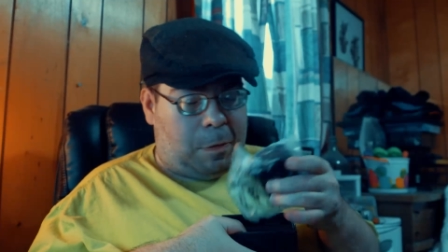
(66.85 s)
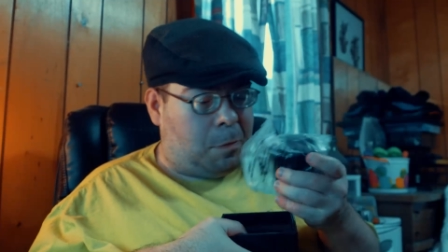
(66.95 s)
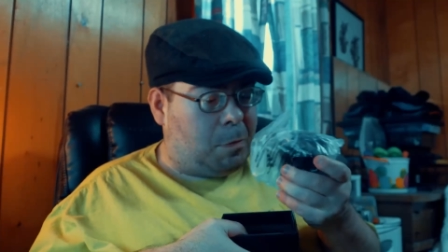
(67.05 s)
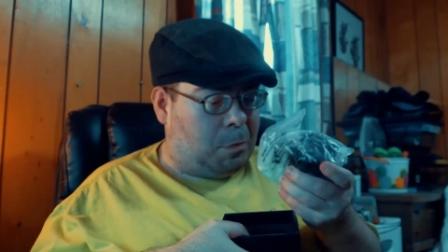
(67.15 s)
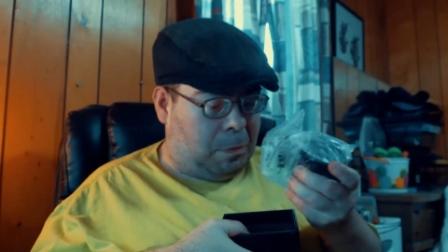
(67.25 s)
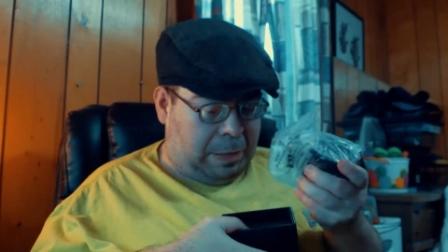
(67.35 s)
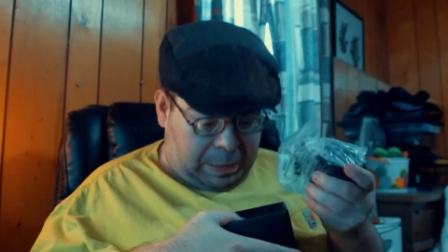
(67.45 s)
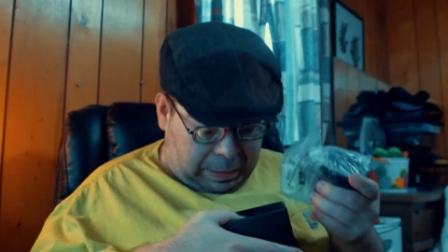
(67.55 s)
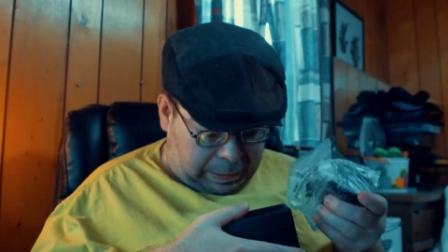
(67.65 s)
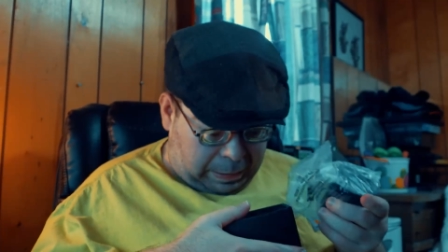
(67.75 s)
Ooh,
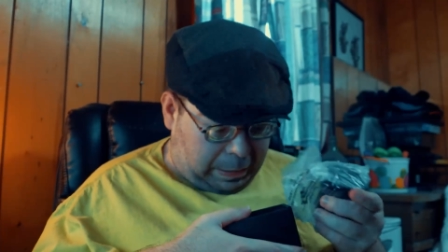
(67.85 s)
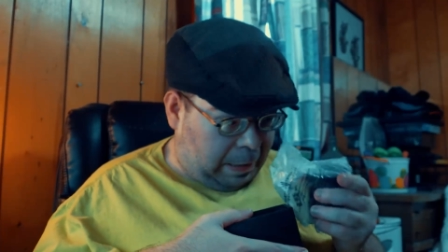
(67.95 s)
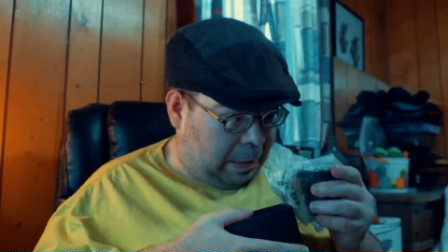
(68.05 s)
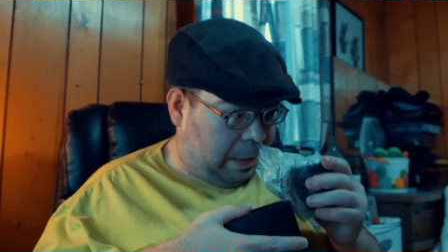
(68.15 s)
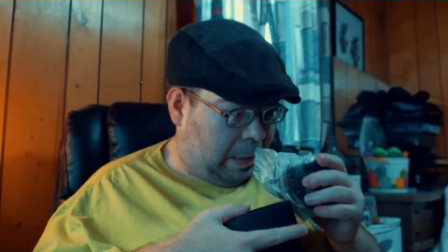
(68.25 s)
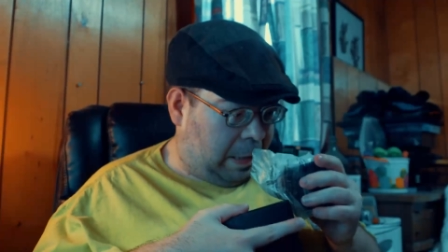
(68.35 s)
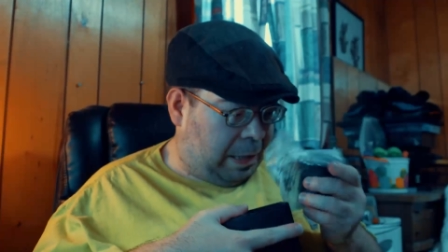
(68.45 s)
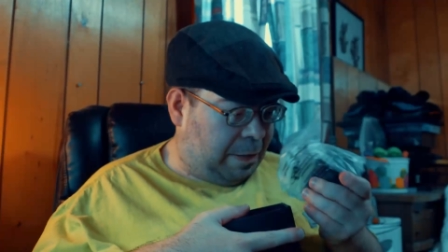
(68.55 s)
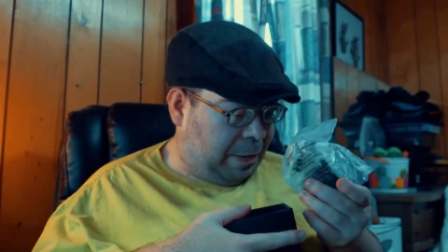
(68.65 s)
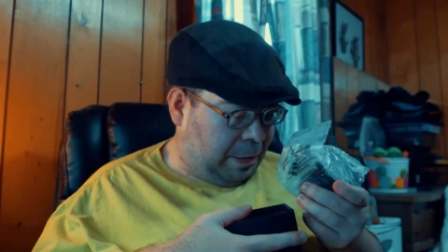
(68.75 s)
it's
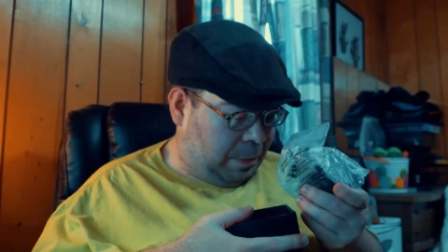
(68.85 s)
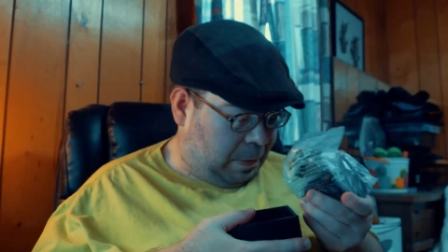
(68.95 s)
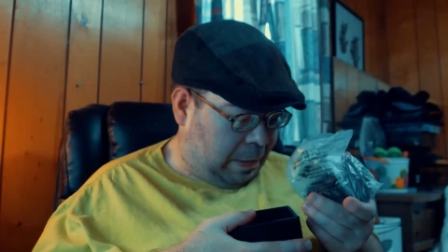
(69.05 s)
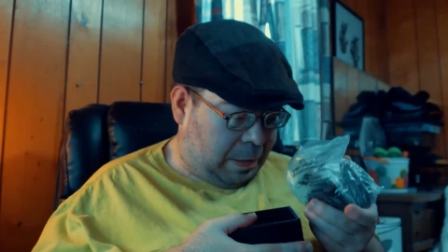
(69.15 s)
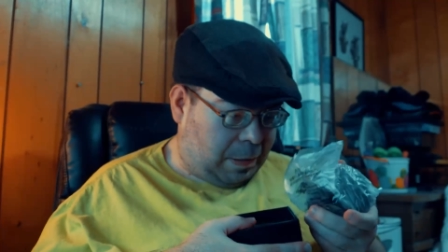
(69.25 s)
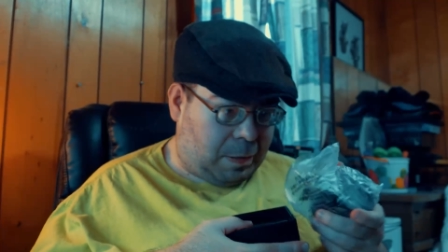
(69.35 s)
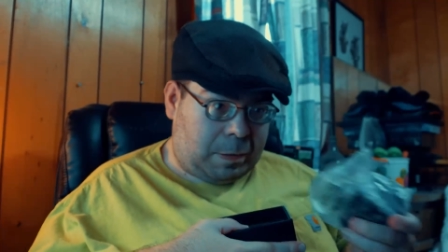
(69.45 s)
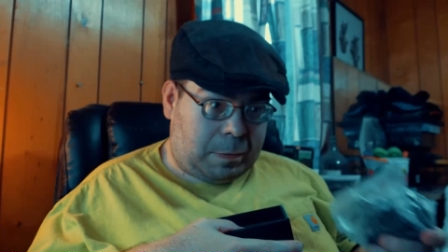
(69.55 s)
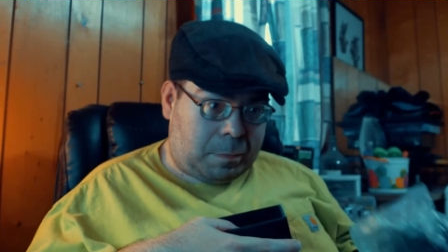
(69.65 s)
heavier than what I thought.